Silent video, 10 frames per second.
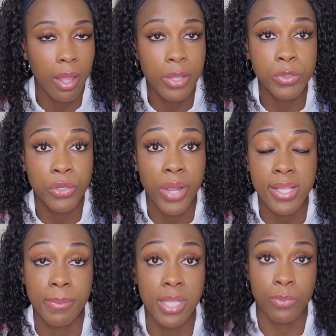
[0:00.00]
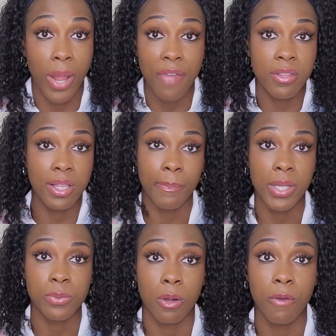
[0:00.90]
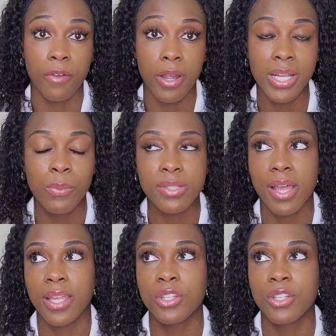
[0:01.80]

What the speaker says: It was crazy because right after the Olympics were over, and it was like,